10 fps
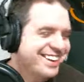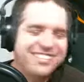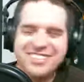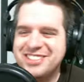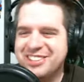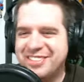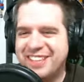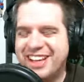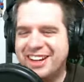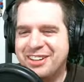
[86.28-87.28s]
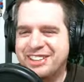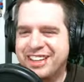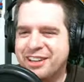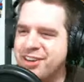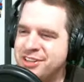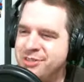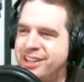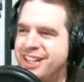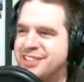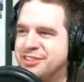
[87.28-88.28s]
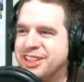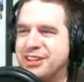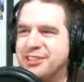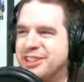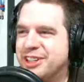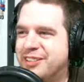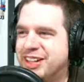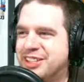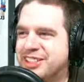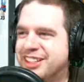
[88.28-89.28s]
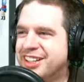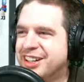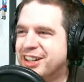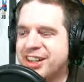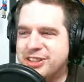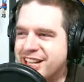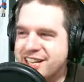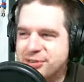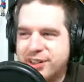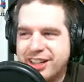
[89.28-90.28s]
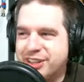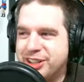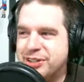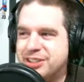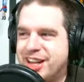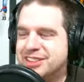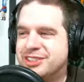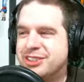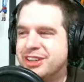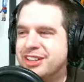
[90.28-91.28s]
When you told me that, I was like, French bread, that's a really interesting combination. Was that just what you saw at the store?